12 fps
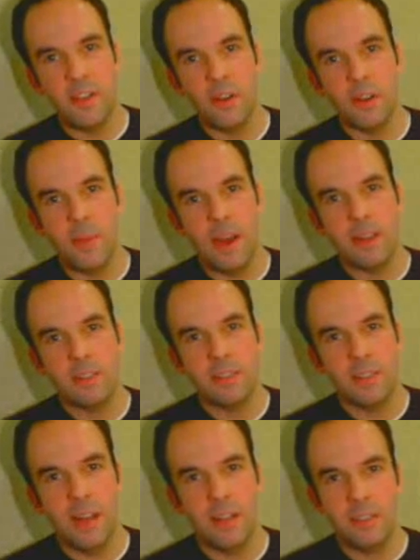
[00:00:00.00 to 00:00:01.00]
note about
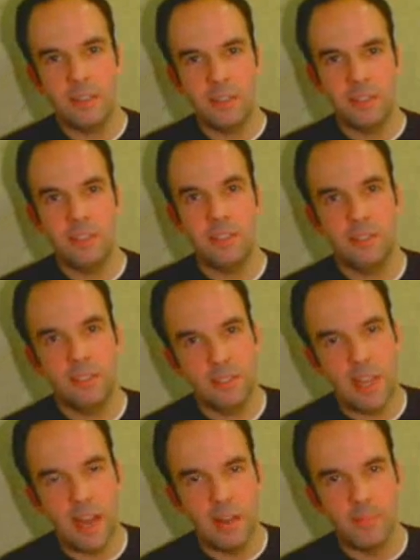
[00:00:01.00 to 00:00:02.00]

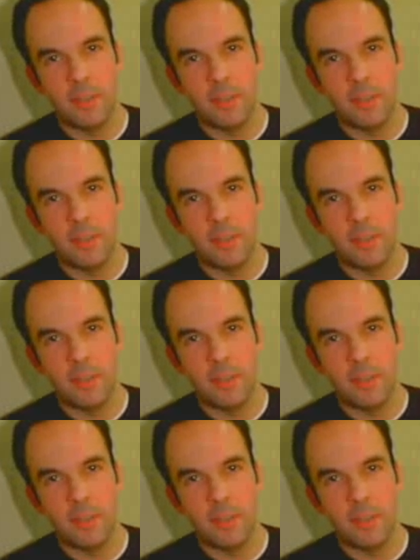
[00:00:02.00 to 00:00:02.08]
Sodom